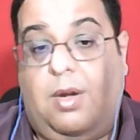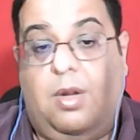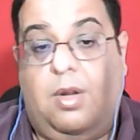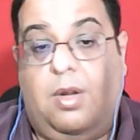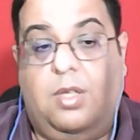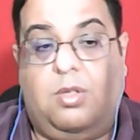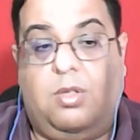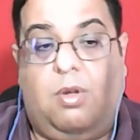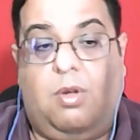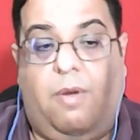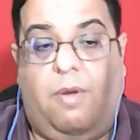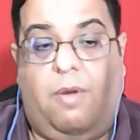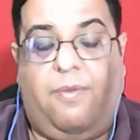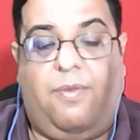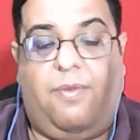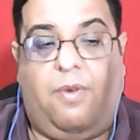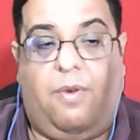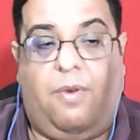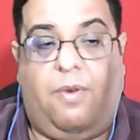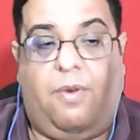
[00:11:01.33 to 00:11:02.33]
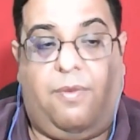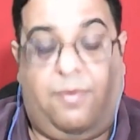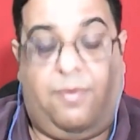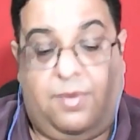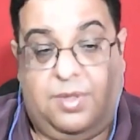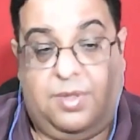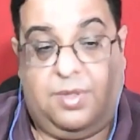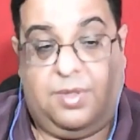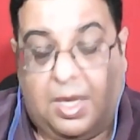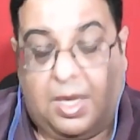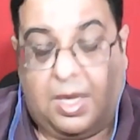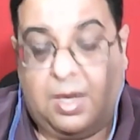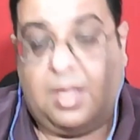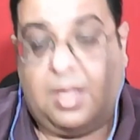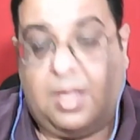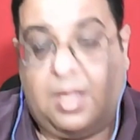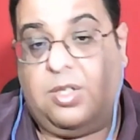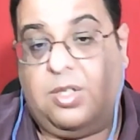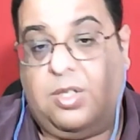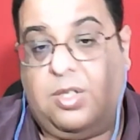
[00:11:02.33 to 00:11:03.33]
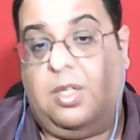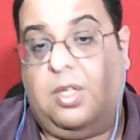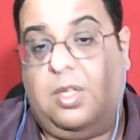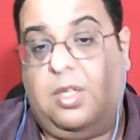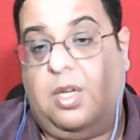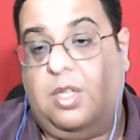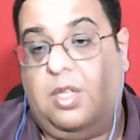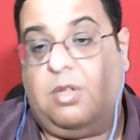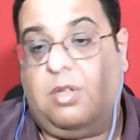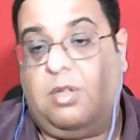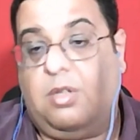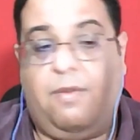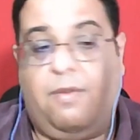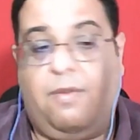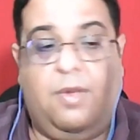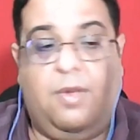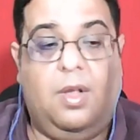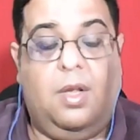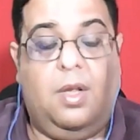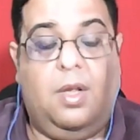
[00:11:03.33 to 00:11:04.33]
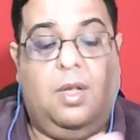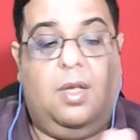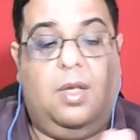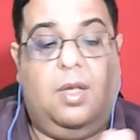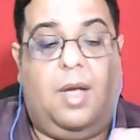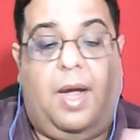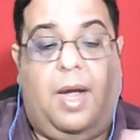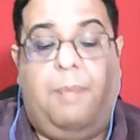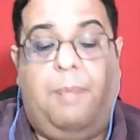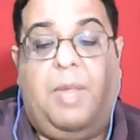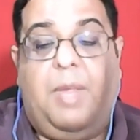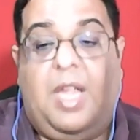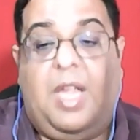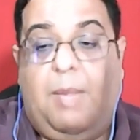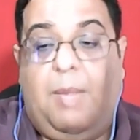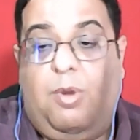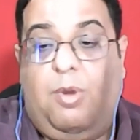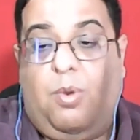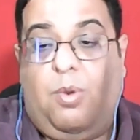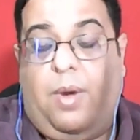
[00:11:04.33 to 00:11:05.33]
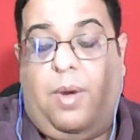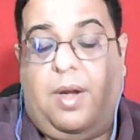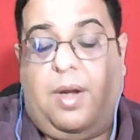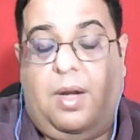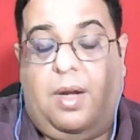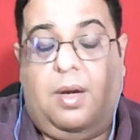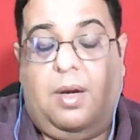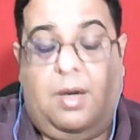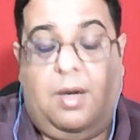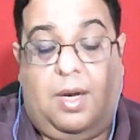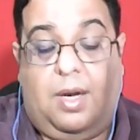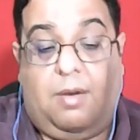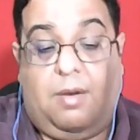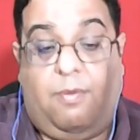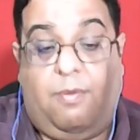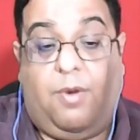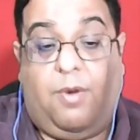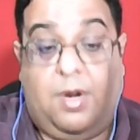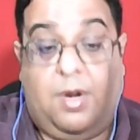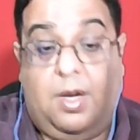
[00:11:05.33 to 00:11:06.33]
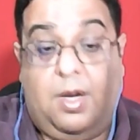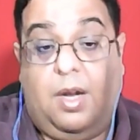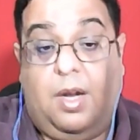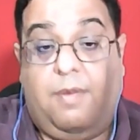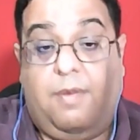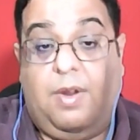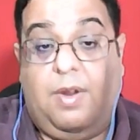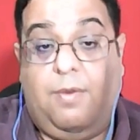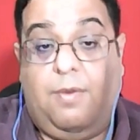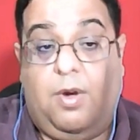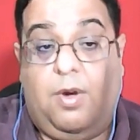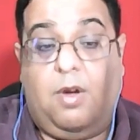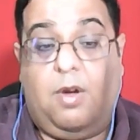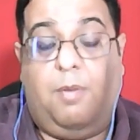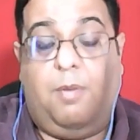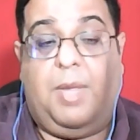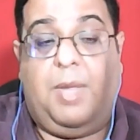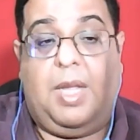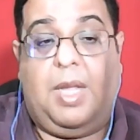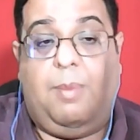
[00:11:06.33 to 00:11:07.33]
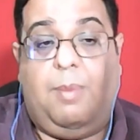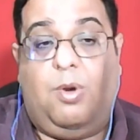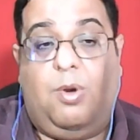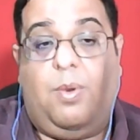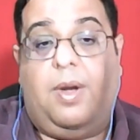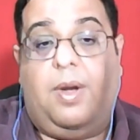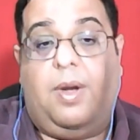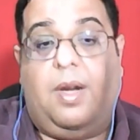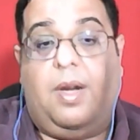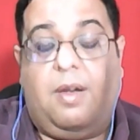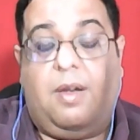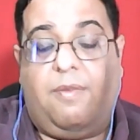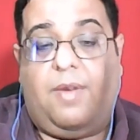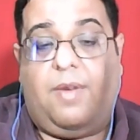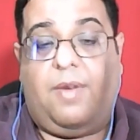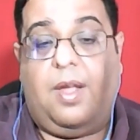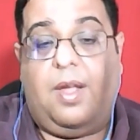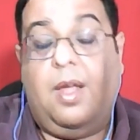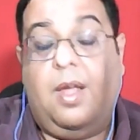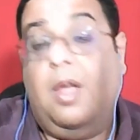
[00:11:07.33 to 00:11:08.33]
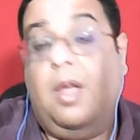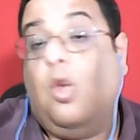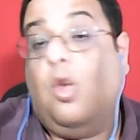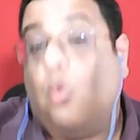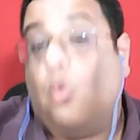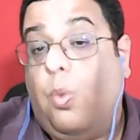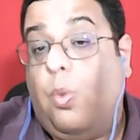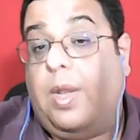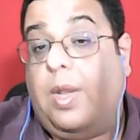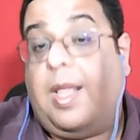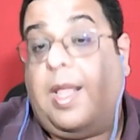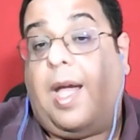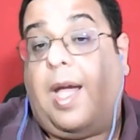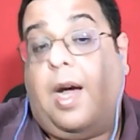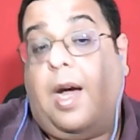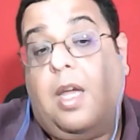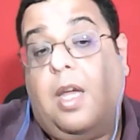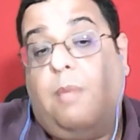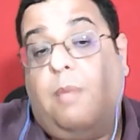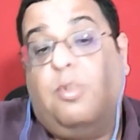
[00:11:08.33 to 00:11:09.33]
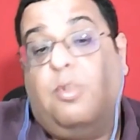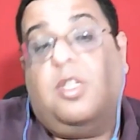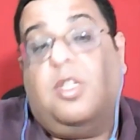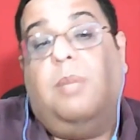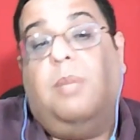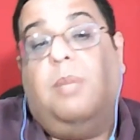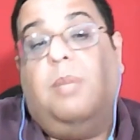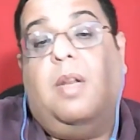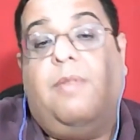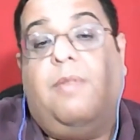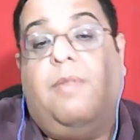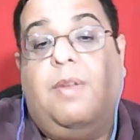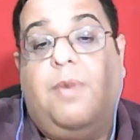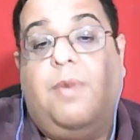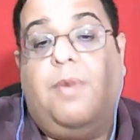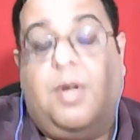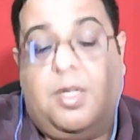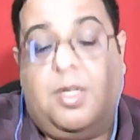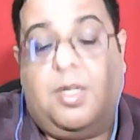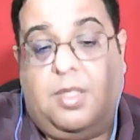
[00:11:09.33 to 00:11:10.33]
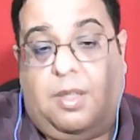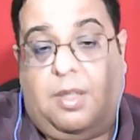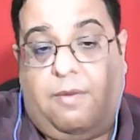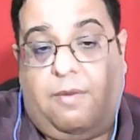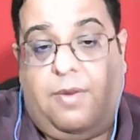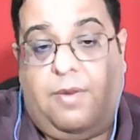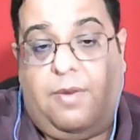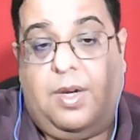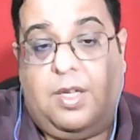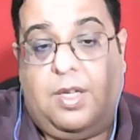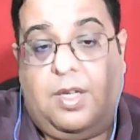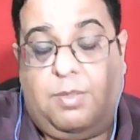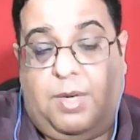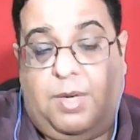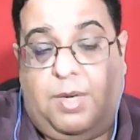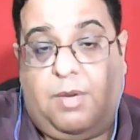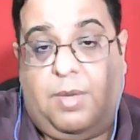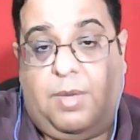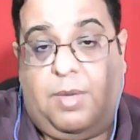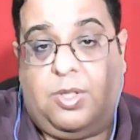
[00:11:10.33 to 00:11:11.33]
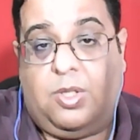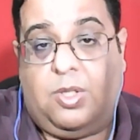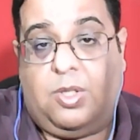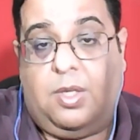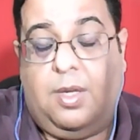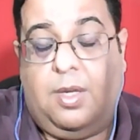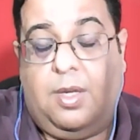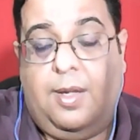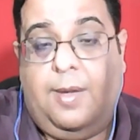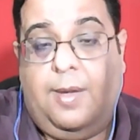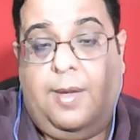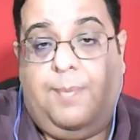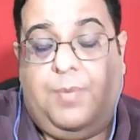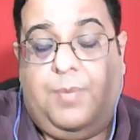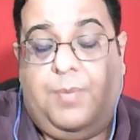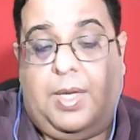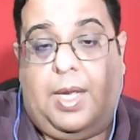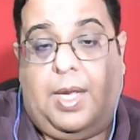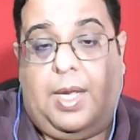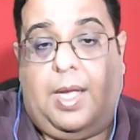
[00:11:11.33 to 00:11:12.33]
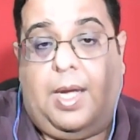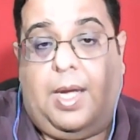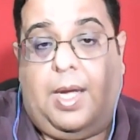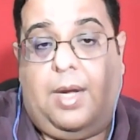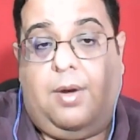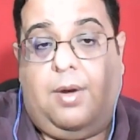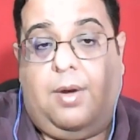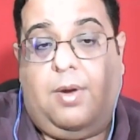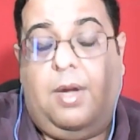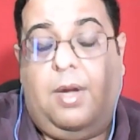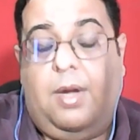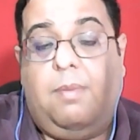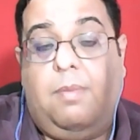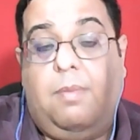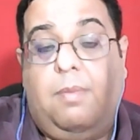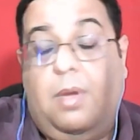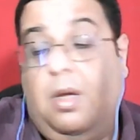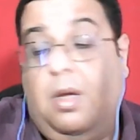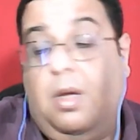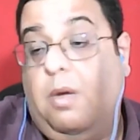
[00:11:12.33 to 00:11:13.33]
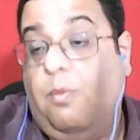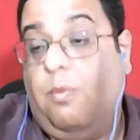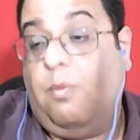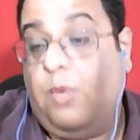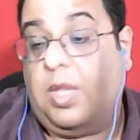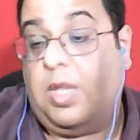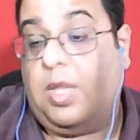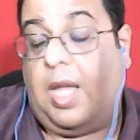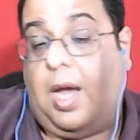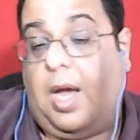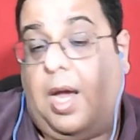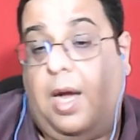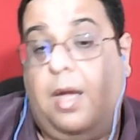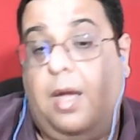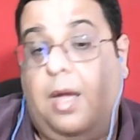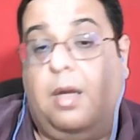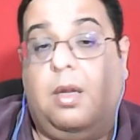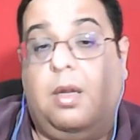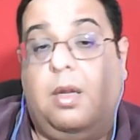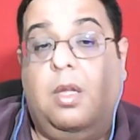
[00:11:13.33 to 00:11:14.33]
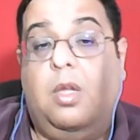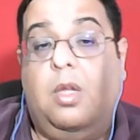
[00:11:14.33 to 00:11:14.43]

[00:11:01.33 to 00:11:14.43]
risk of of segregation, the risk of being able to identify that for a delivery worker being able to identify, will they hire Muslim delivery workers in that field is one question that I had, right? Uh, would they hire